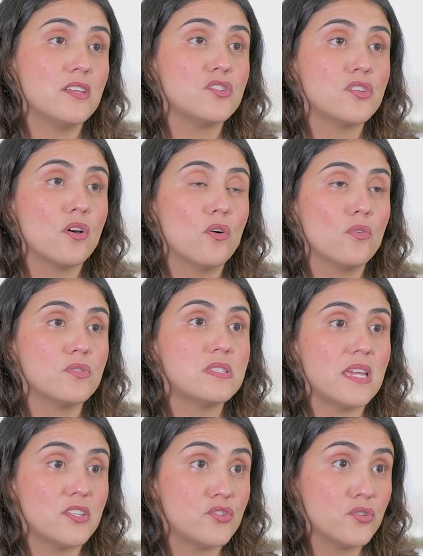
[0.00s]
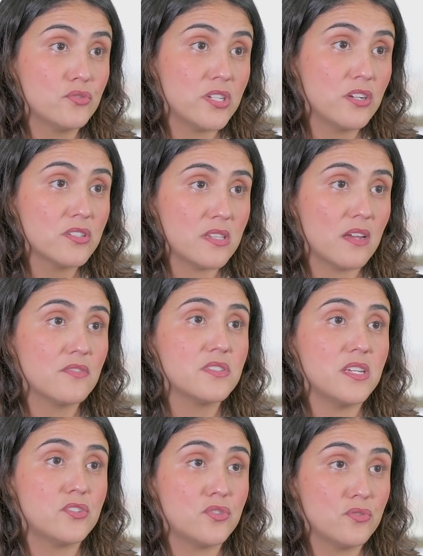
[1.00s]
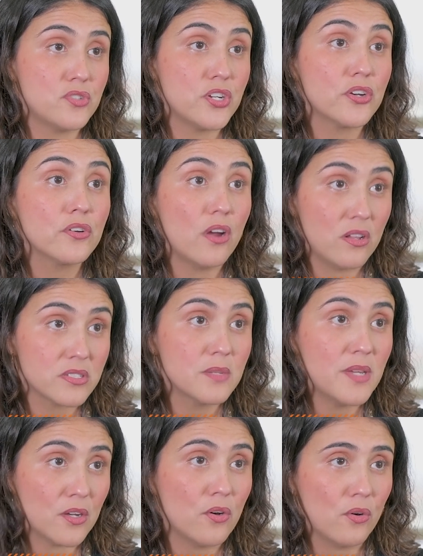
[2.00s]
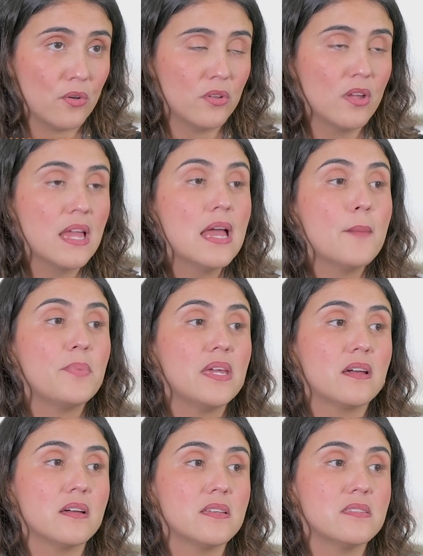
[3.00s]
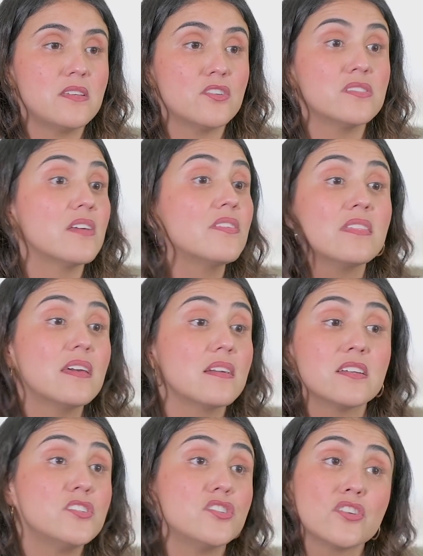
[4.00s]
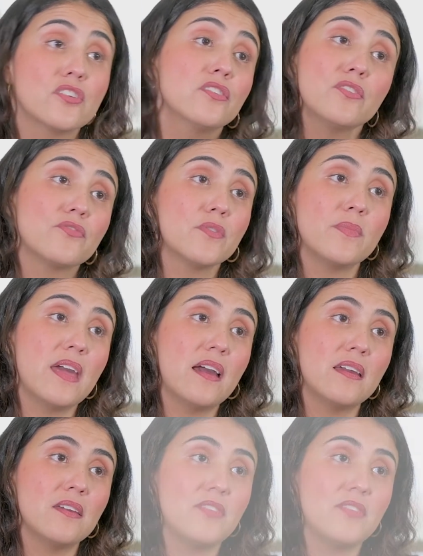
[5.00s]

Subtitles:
And so stay true to yourself, stay true to your ultimate goal, because there's nothing that can deter you from that if